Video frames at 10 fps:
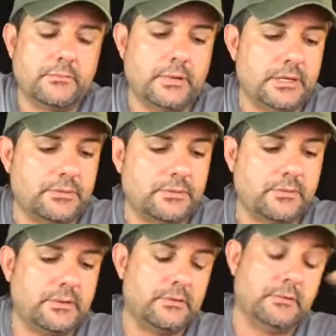modules
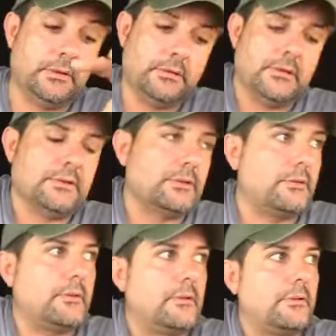that are the
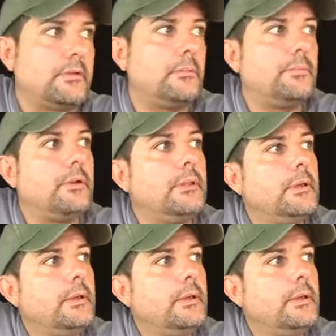intentions that are set. But